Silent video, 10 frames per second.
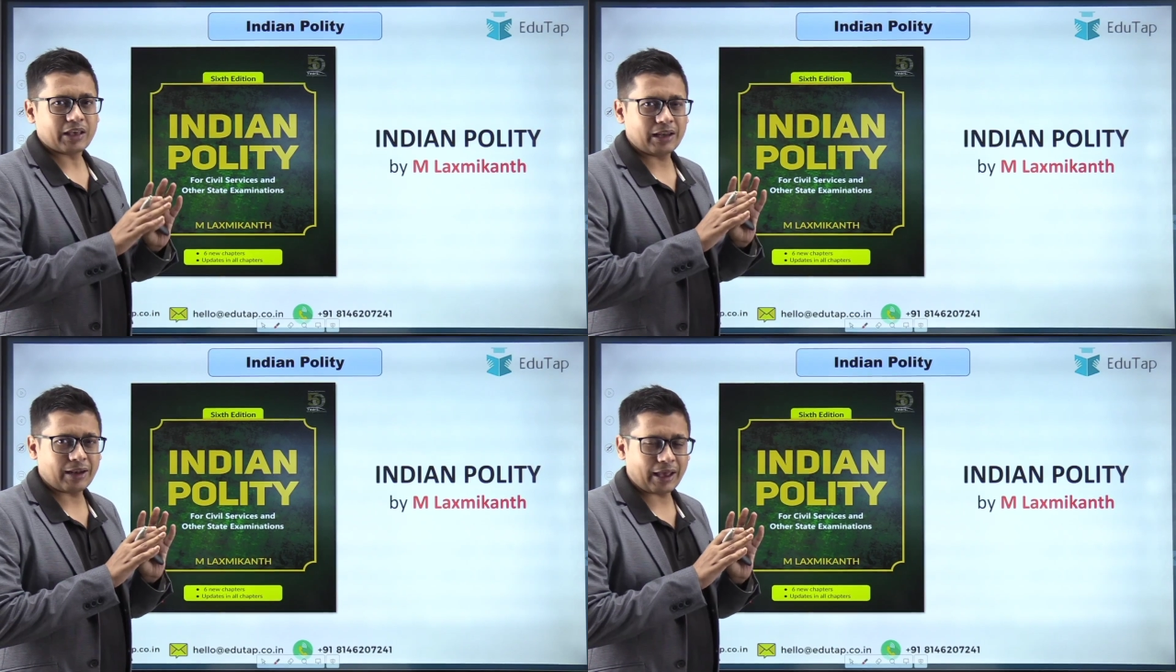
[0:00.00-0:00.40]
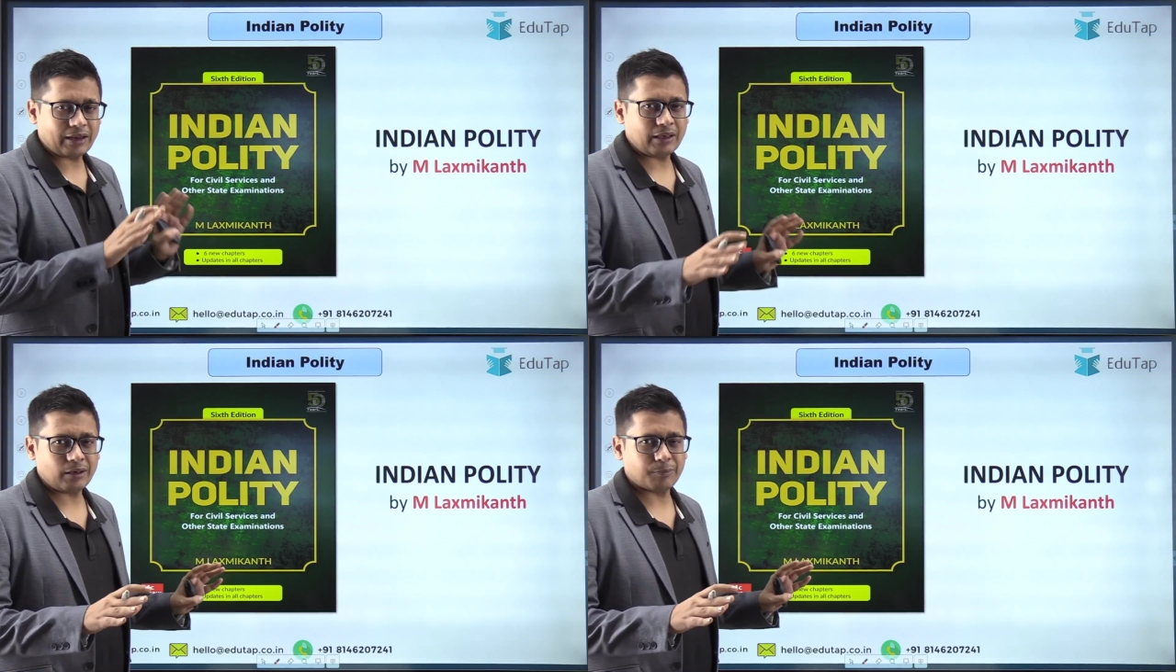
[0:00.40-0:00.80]
in
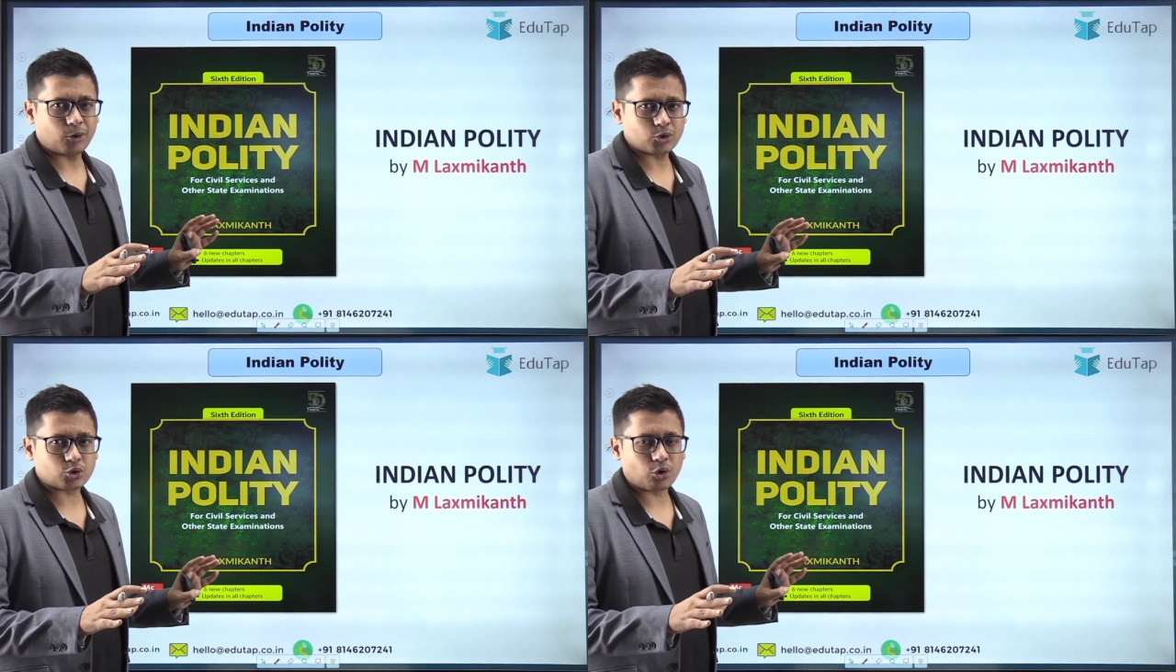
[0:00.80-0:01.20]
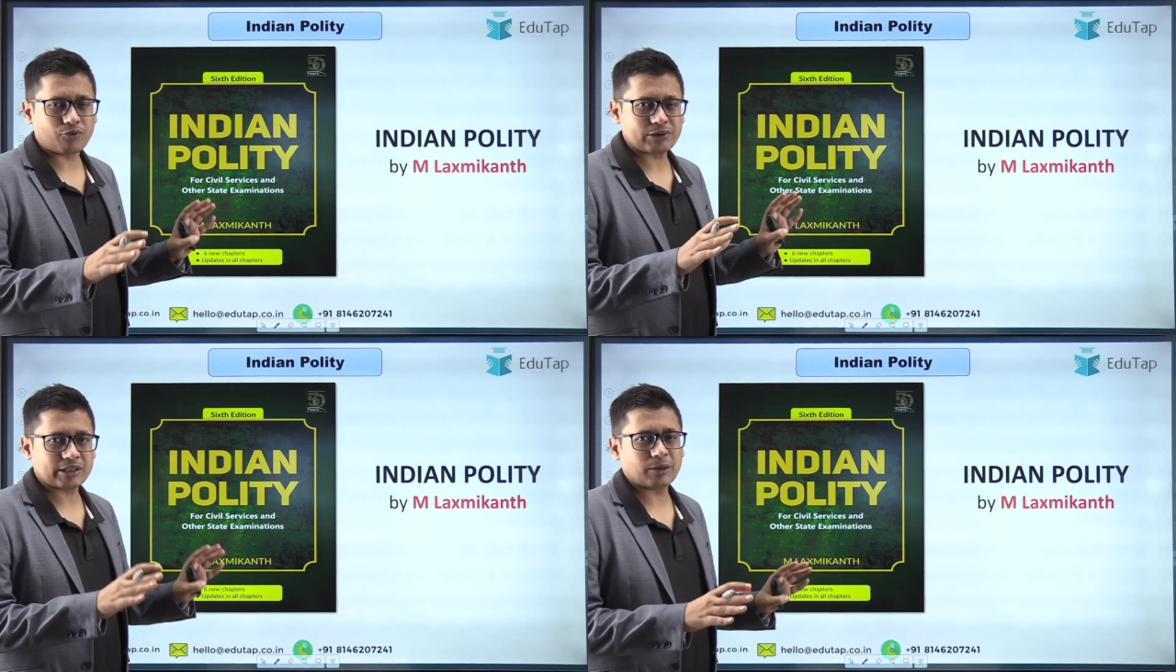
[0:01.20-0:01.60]
any bookstore,
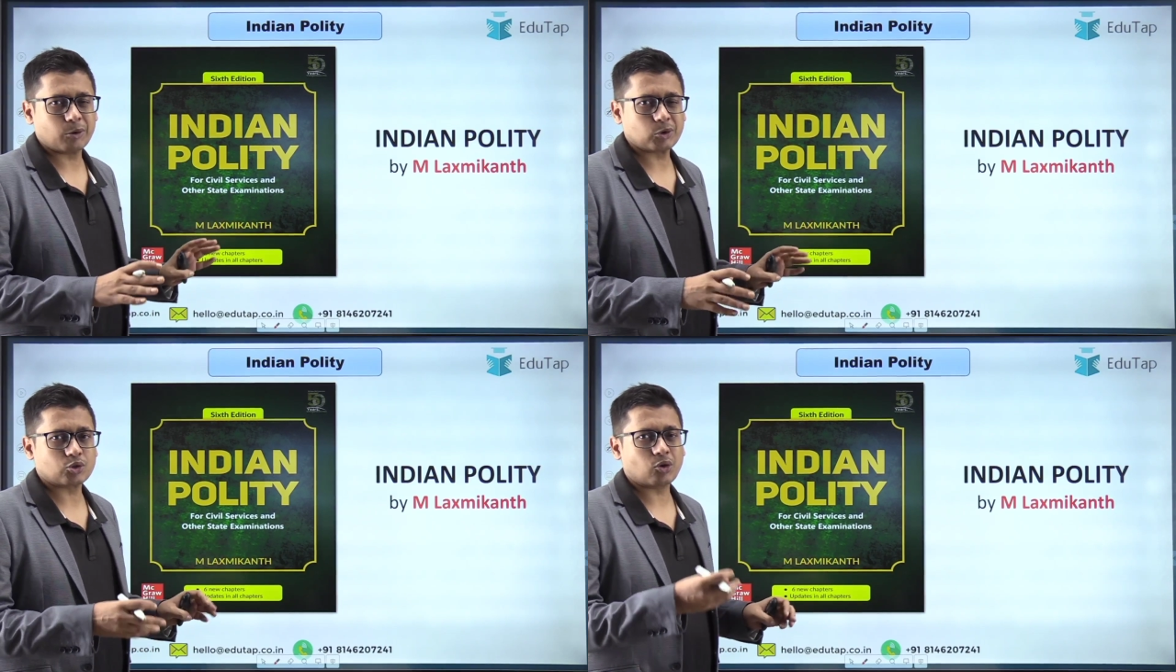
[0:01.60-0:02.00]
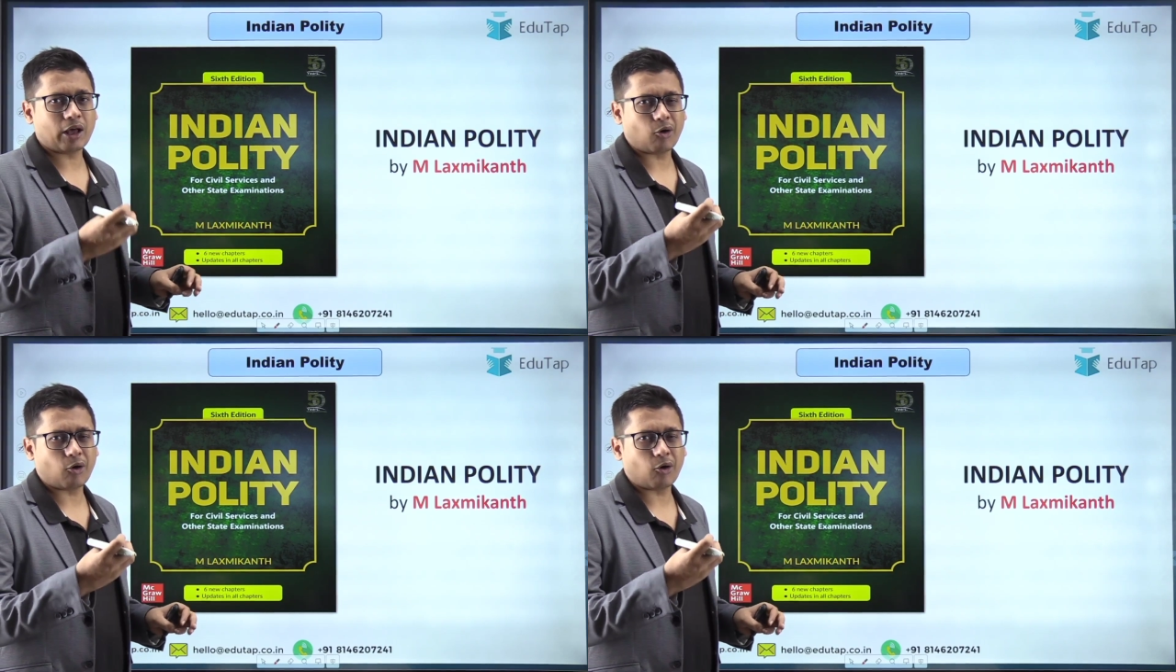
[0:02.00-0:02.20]
physical bookstore,